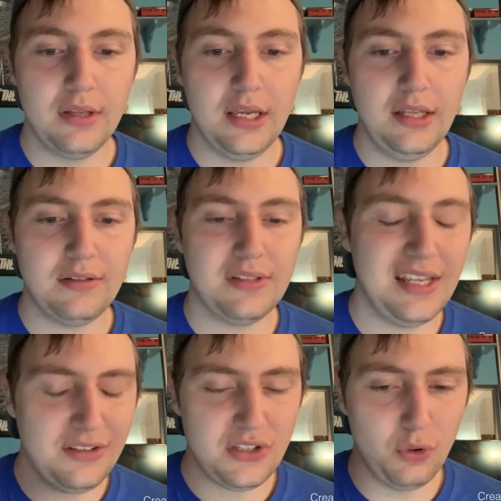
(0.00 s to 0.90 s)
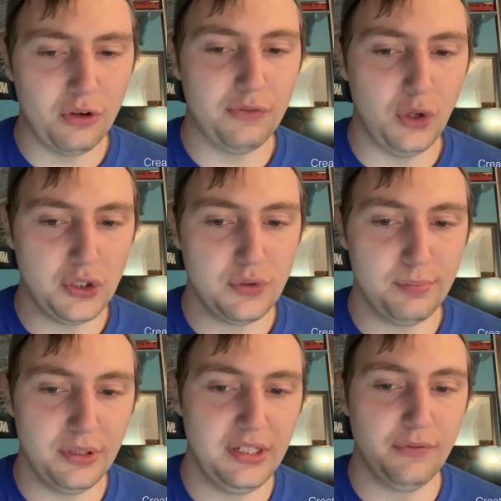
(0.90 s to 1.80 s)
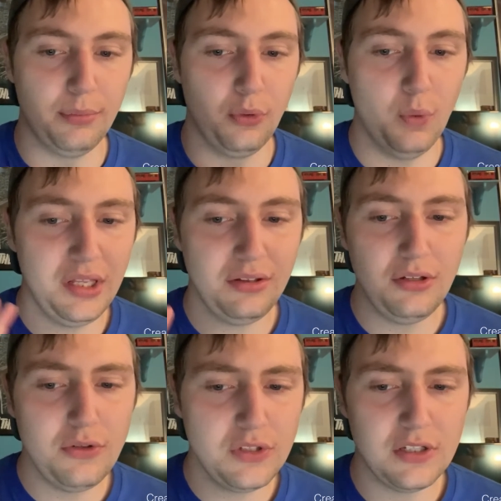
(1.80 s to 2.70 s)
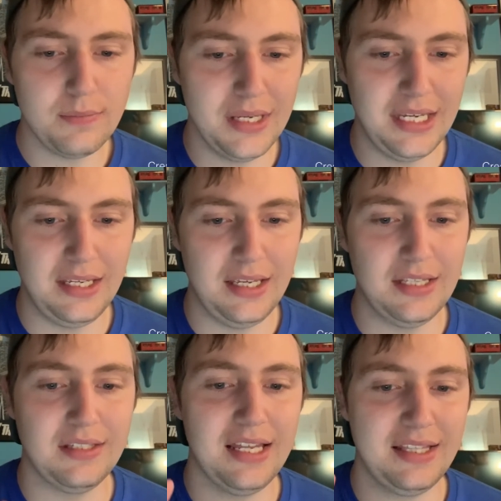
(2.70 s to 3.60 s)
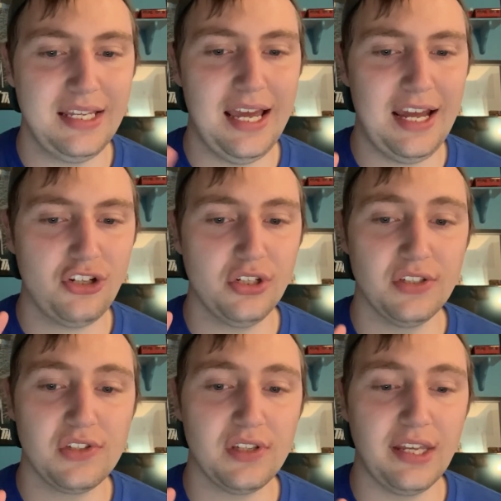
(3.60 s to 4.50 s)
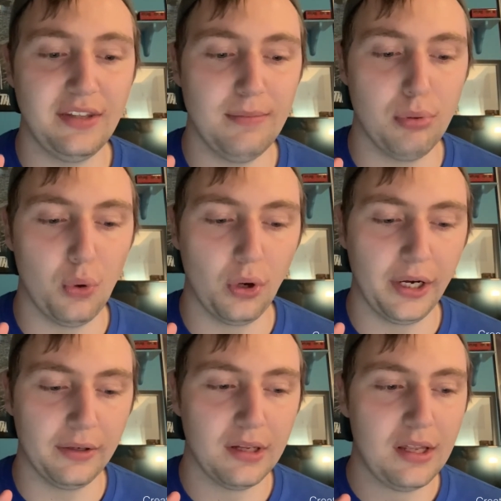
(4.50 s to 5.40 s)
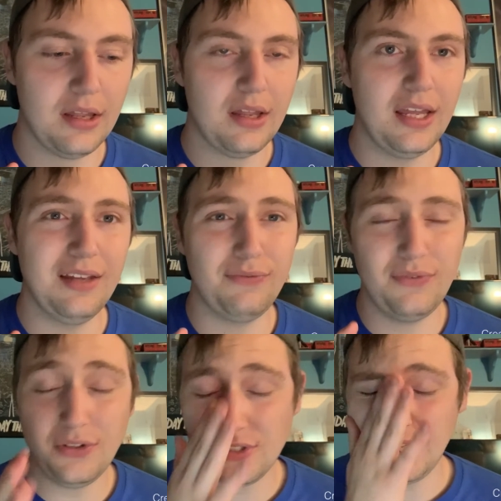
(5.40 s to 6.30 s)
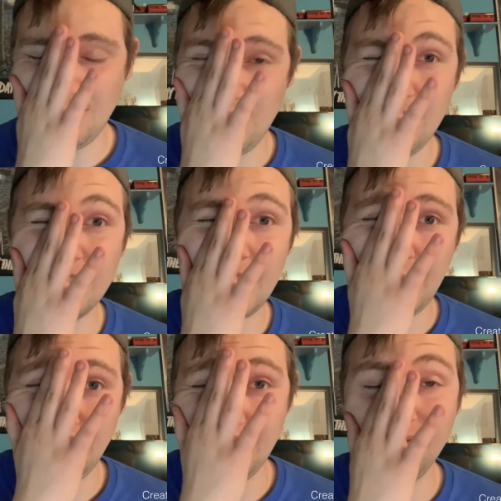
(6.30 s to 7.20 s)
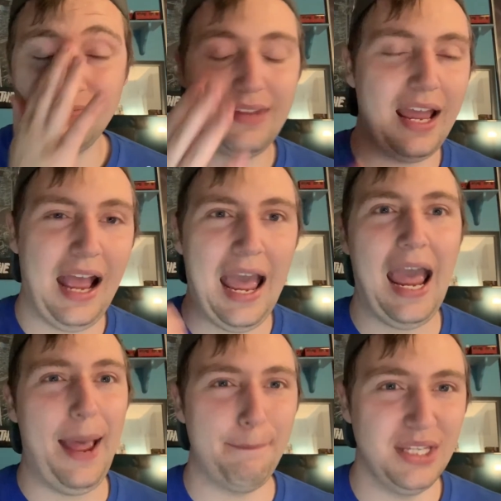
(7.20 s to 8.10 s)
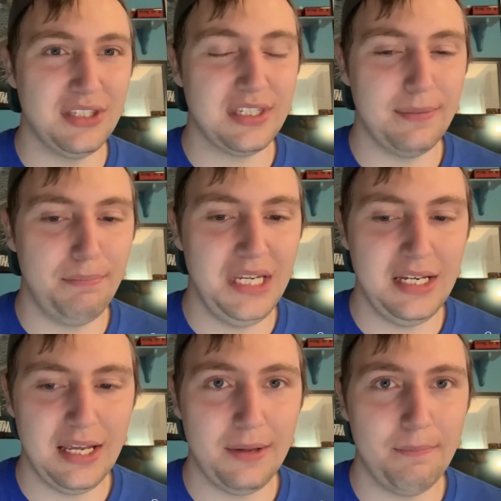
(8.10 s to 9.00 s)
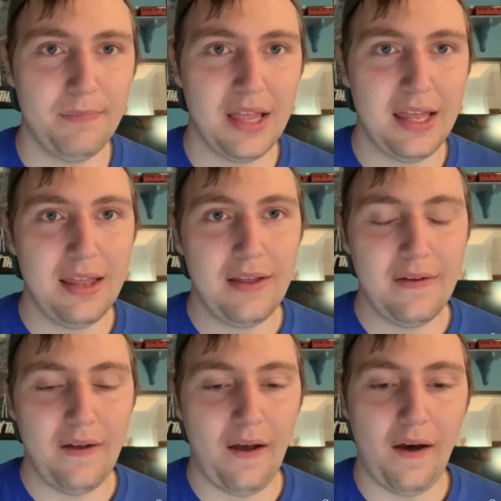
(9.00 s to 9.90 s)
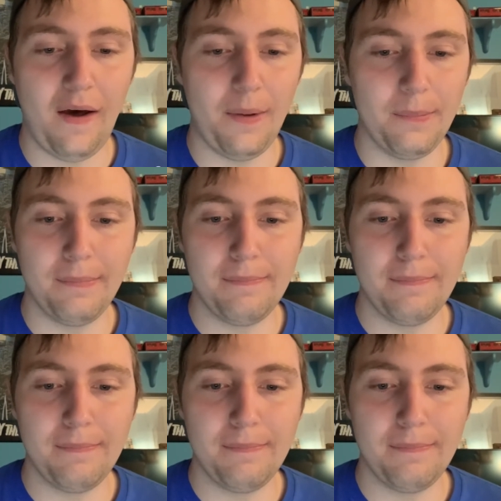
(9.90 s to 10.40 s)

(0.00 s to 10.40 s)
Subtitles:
It sort of looks believable. What loses me is that the action is slightly boring. It feels like she just kind of happens to beat him. But